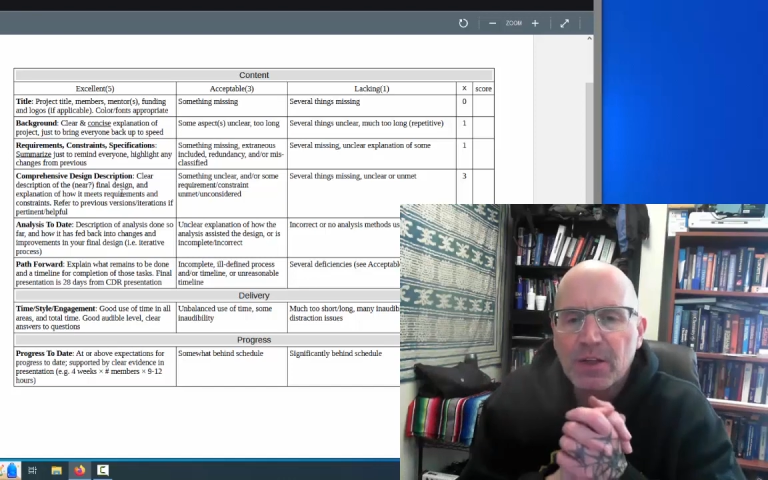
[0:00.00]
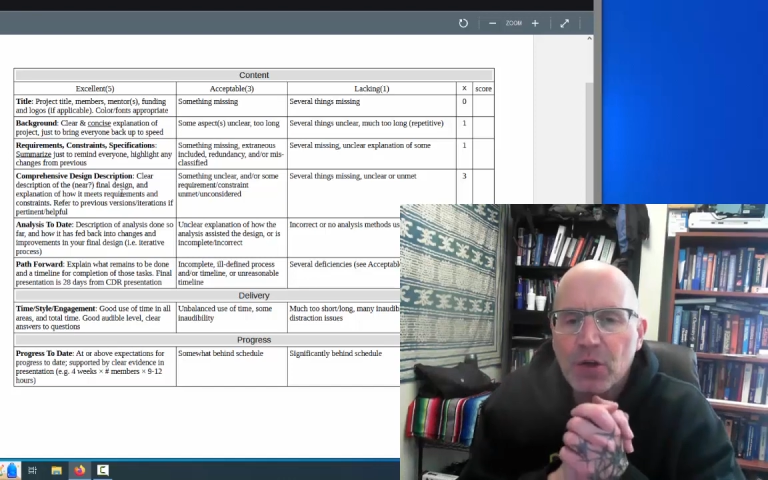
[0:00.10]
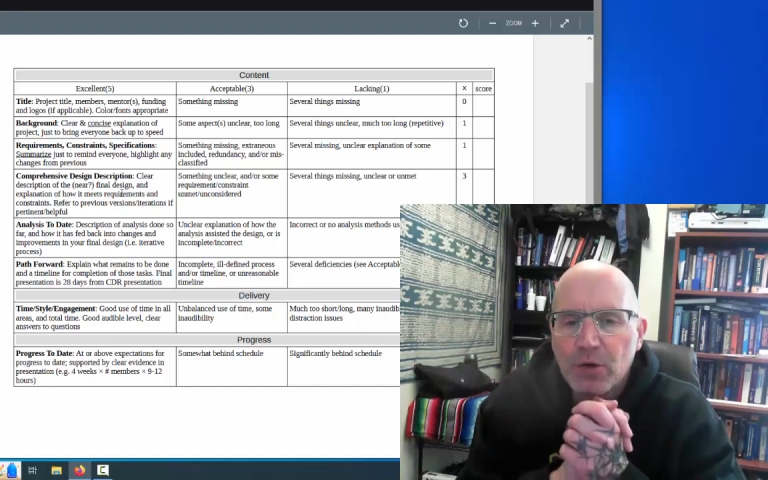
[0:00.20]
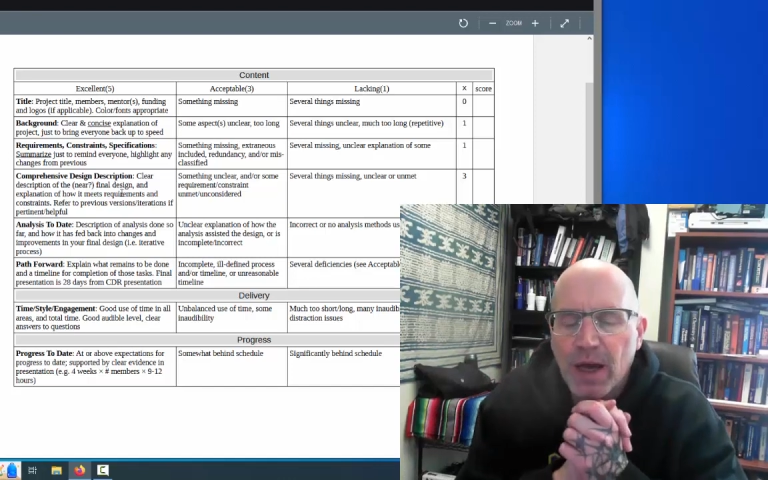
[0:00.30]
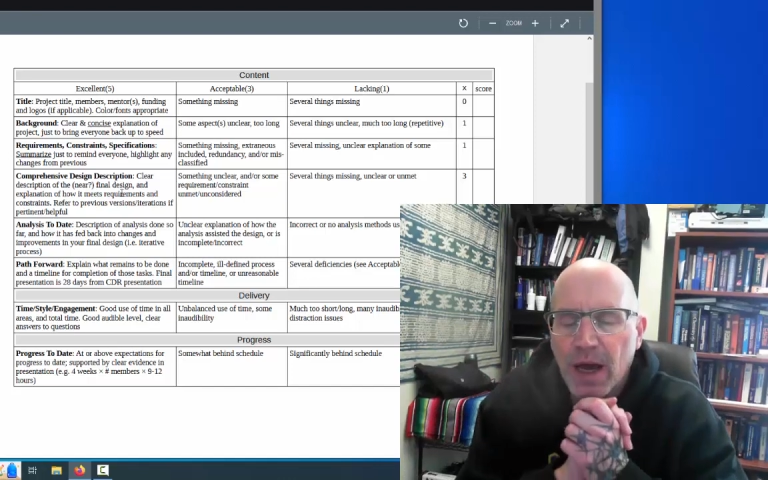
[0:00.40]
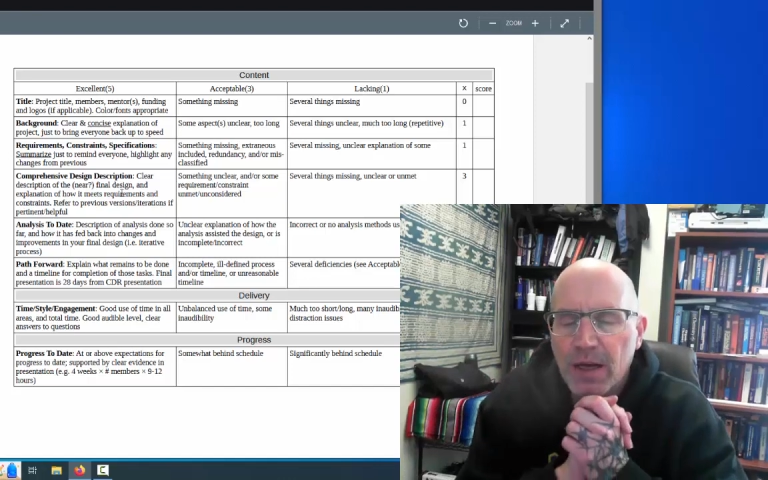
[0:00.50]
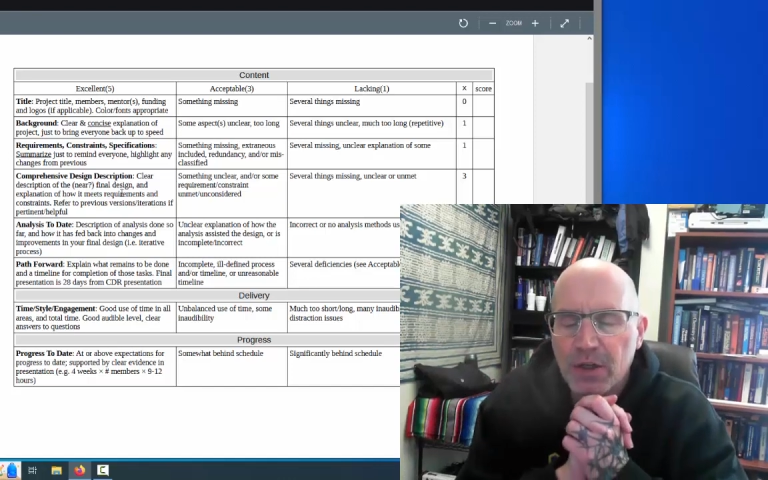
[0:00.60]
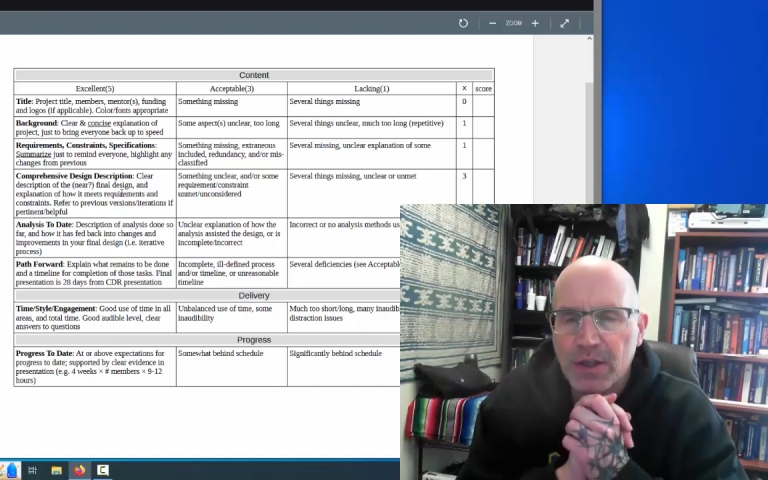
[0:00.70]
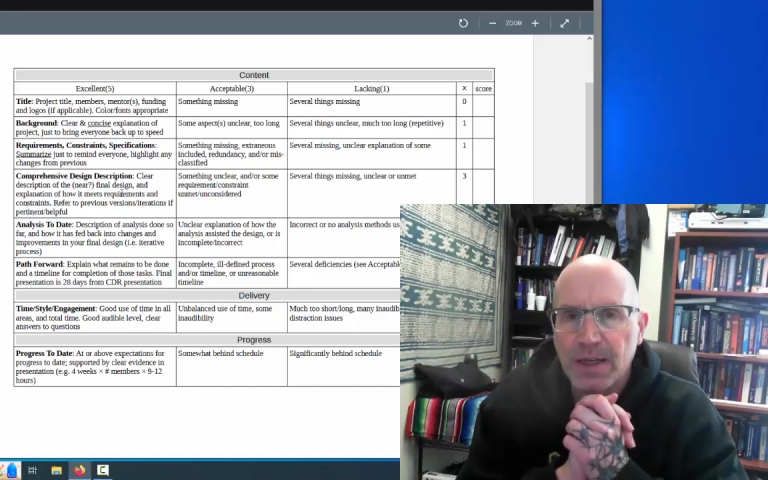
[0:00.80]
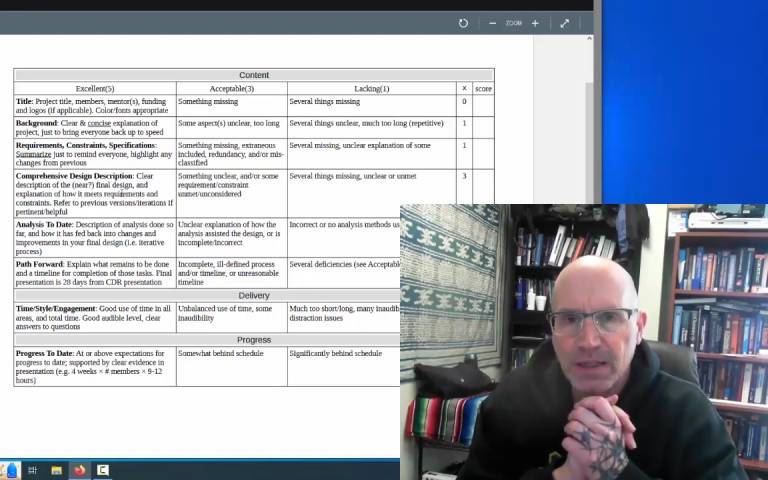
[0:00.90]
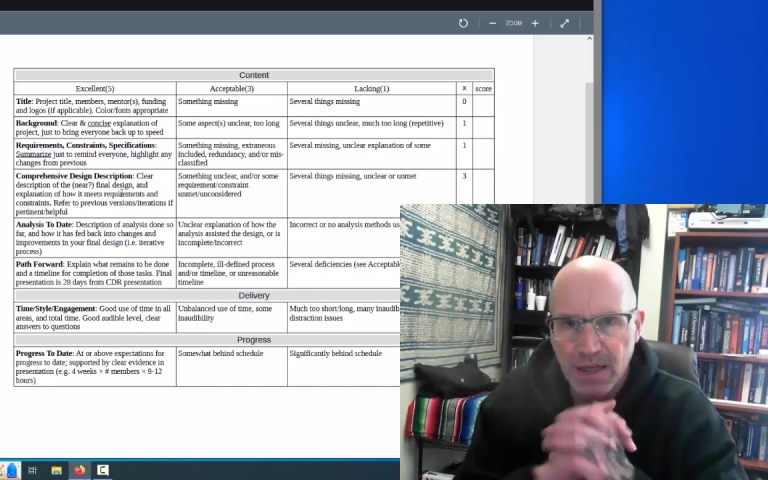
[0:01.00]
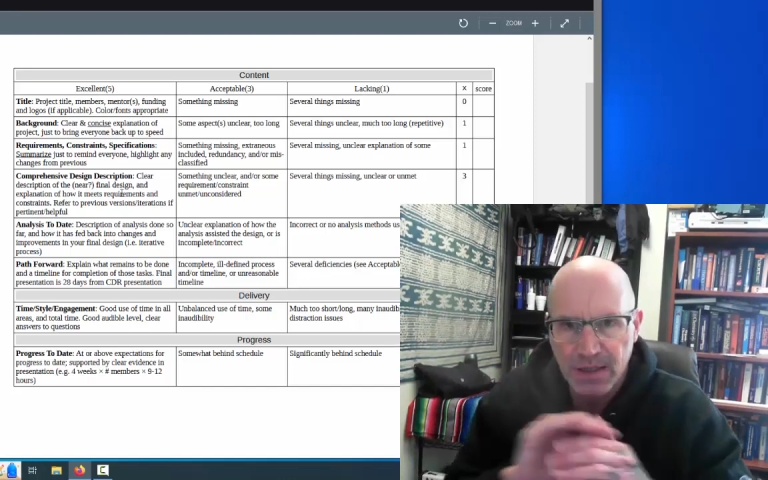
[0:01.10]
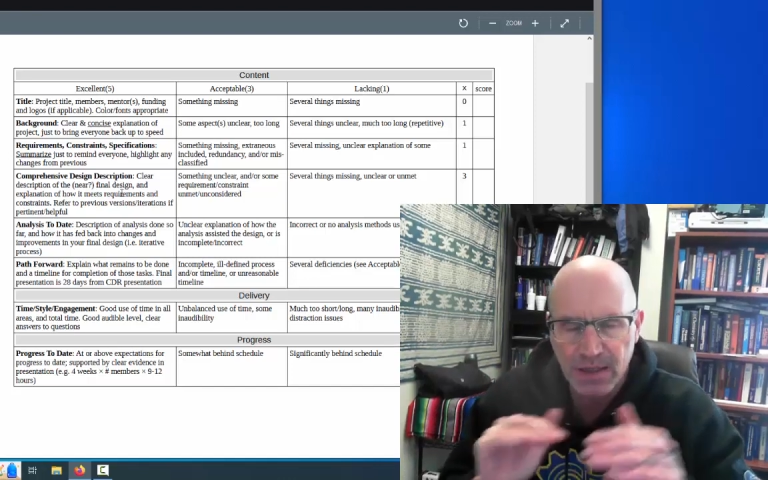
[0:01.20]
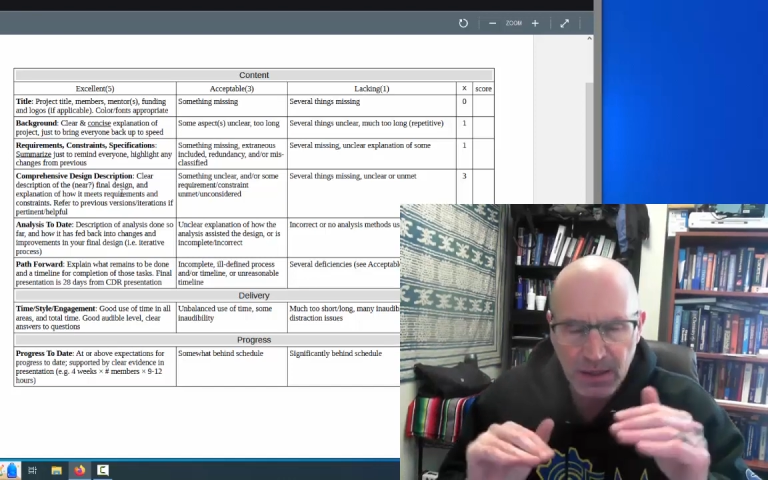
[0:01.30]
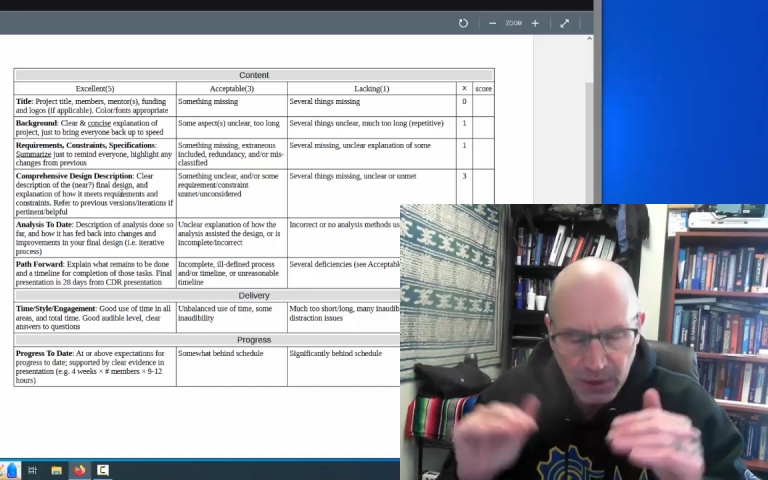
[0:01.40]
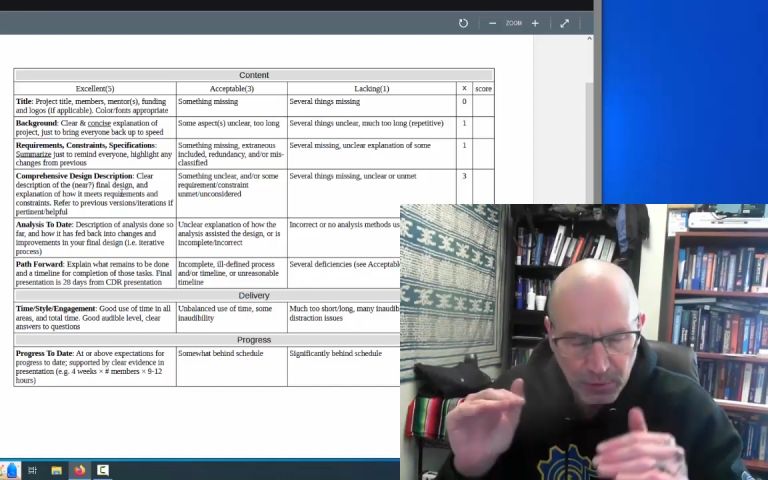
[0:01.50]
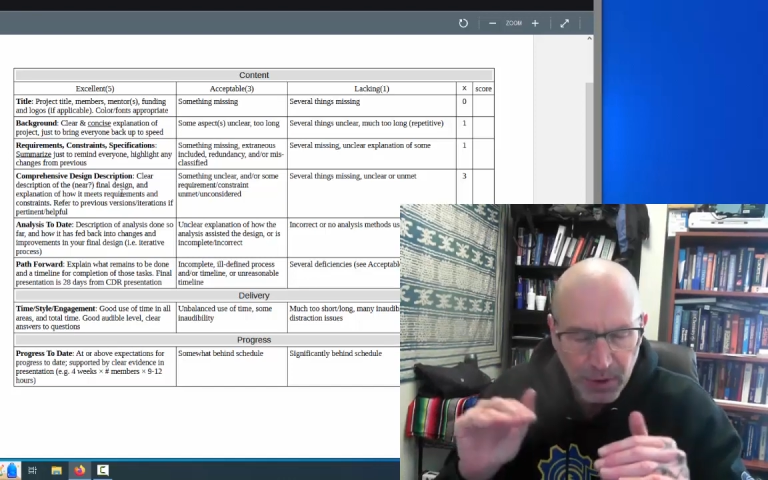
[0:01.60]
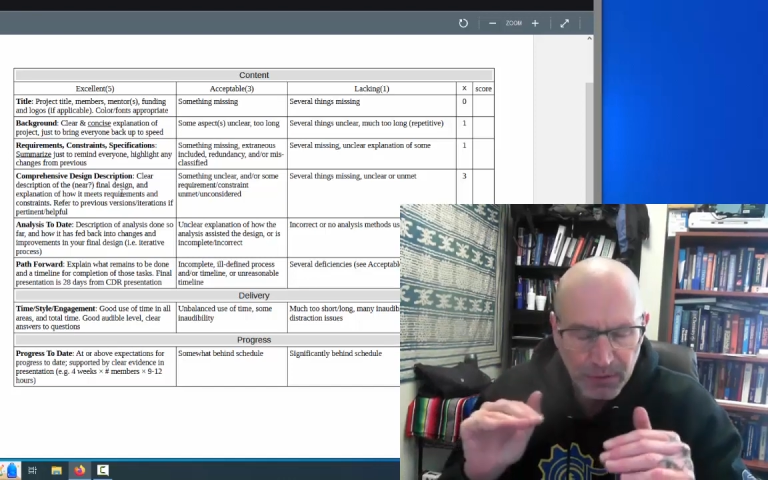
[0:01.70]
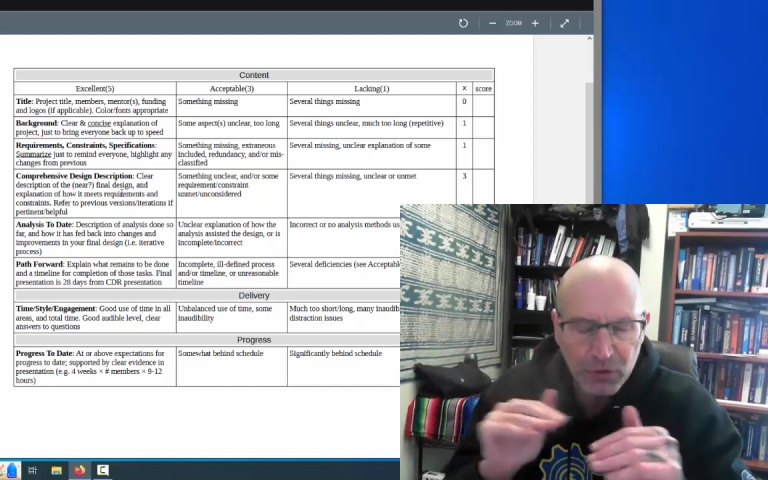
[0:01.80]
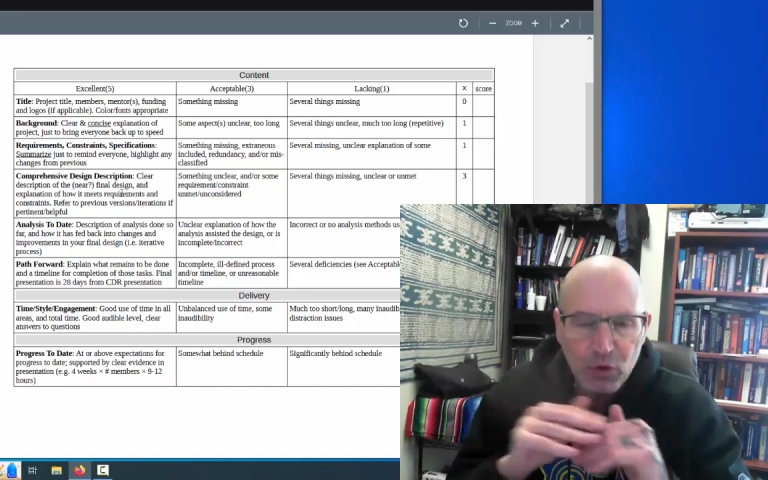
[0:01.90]
okay, because that's a little
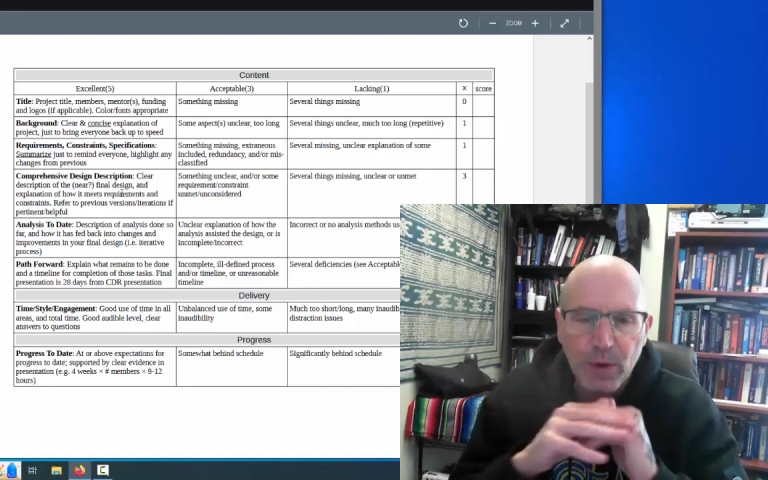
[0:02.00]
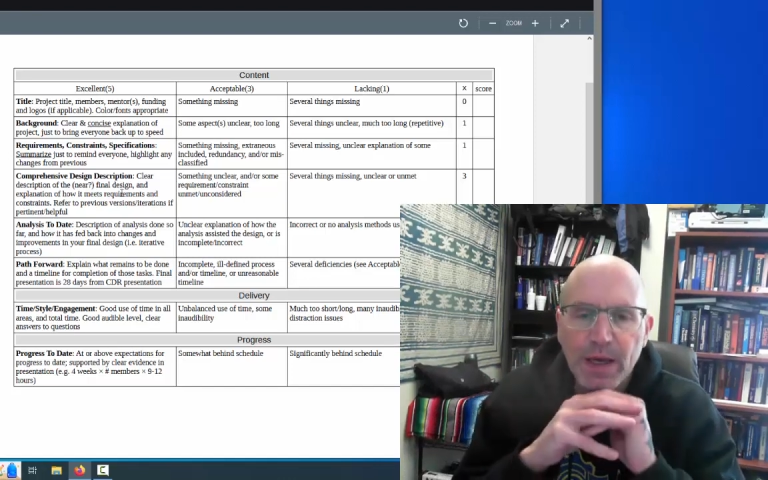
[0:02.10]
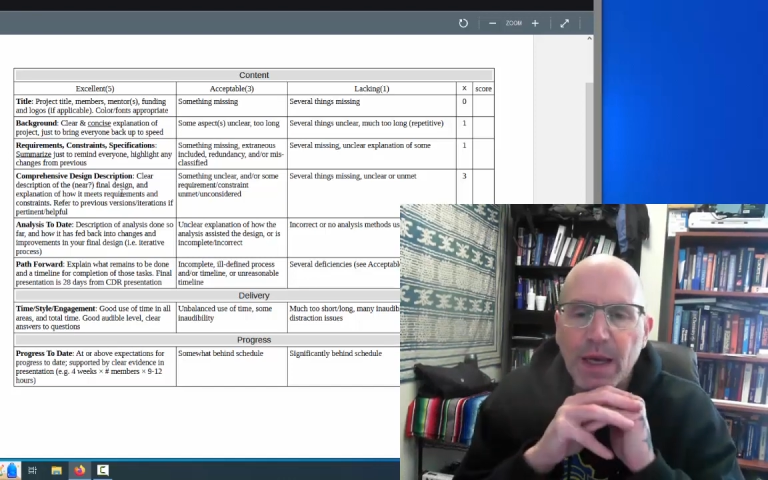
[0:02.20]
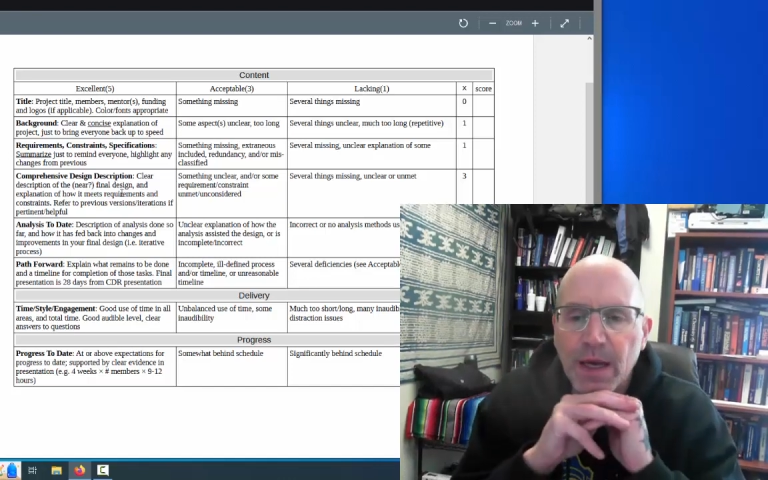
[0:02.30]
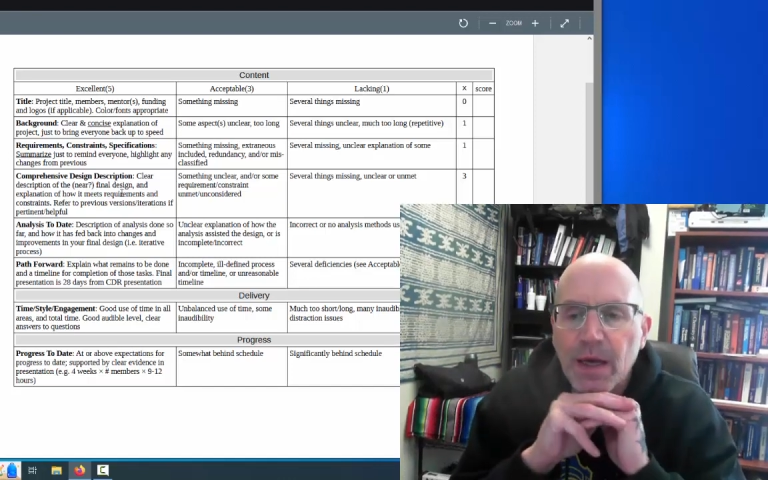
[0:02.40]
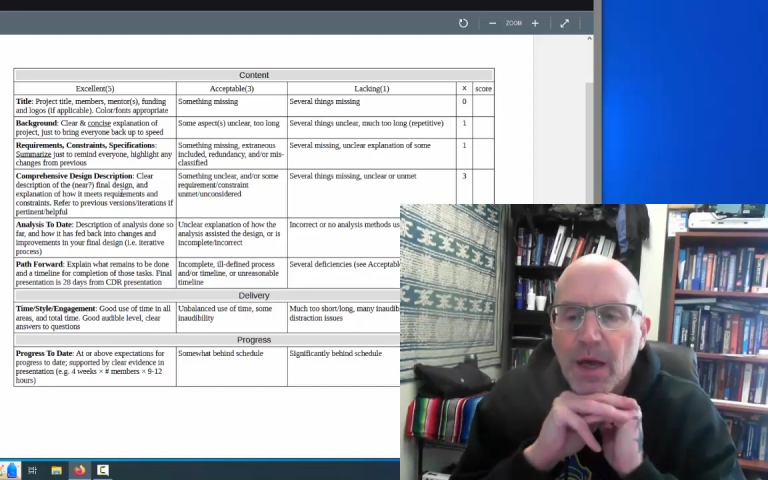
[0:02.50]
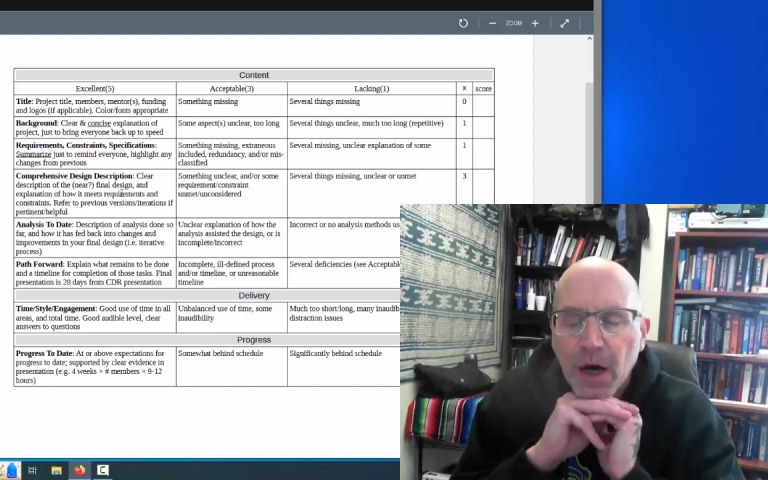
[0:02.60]
bit of tweaking.